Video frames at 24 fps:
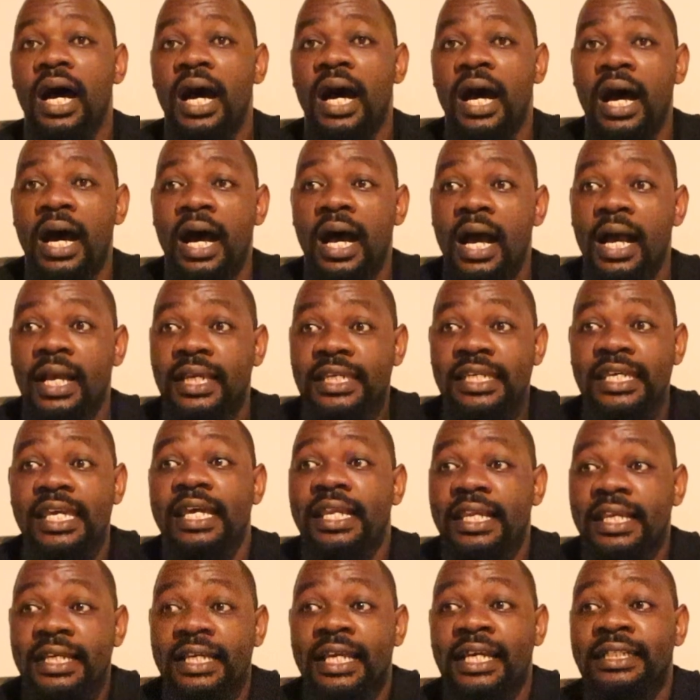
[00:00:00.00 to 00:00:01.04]
are
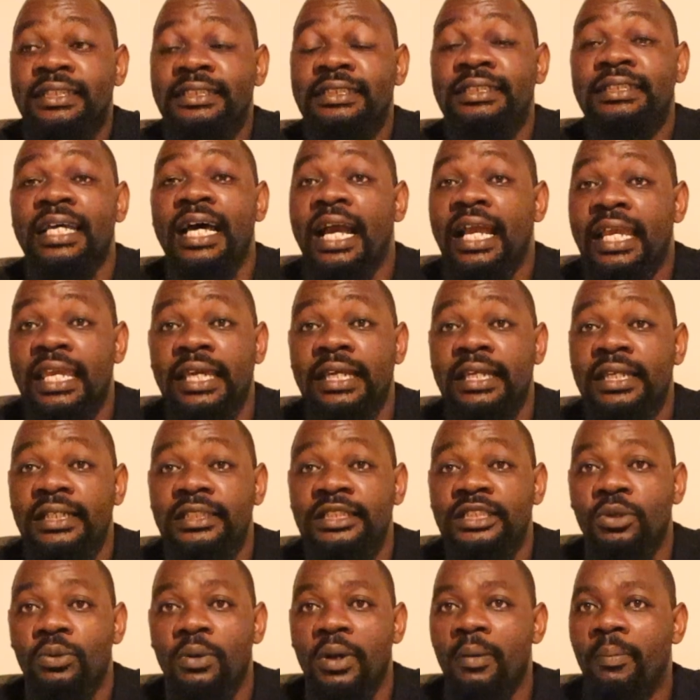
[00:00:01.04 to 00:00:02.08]
carrying a dark
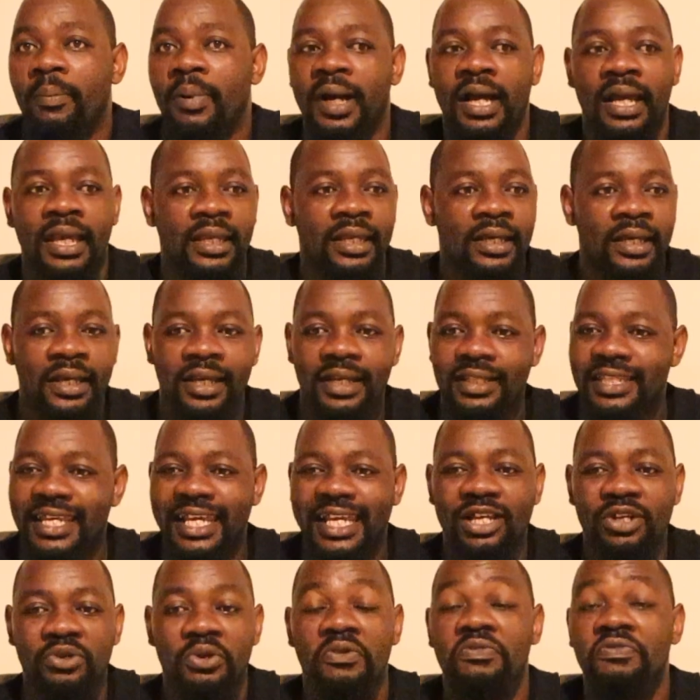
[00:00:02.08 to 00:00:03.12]
energy whereby they
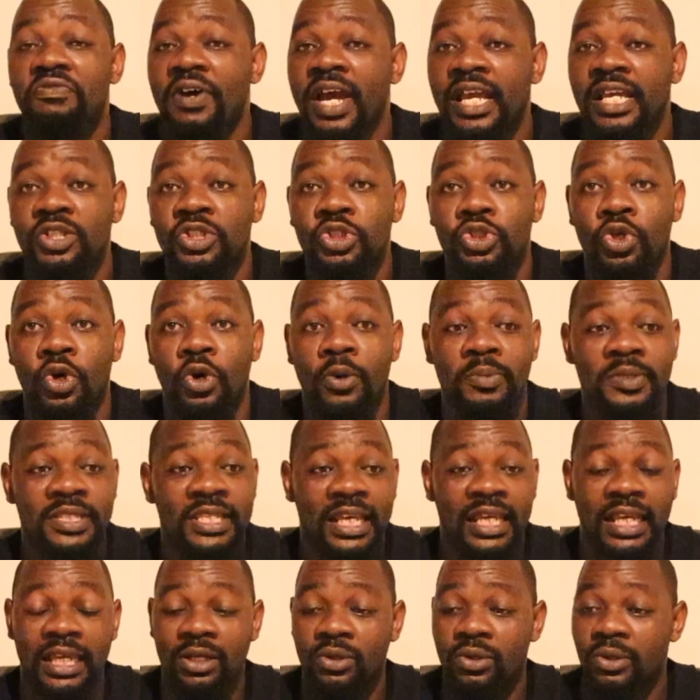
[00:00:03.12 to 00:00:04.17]
cannot find jobs
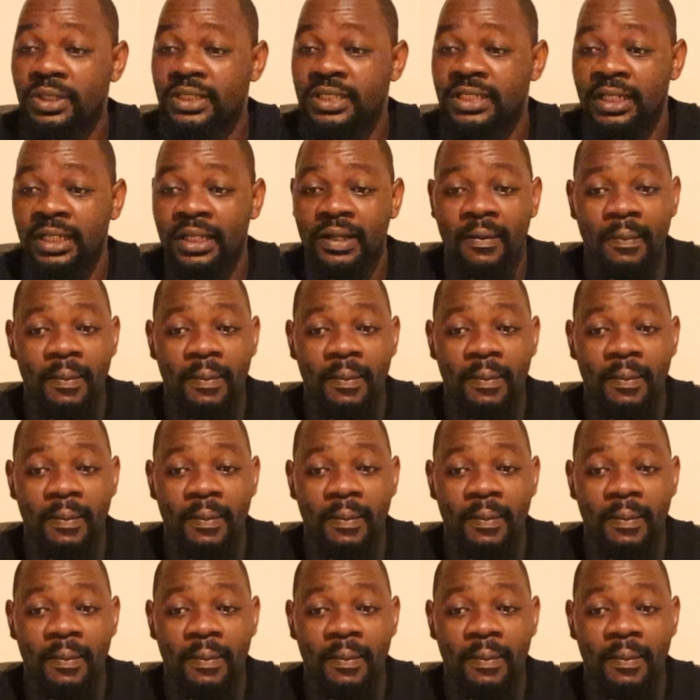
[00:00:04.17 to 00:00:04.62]
they cannot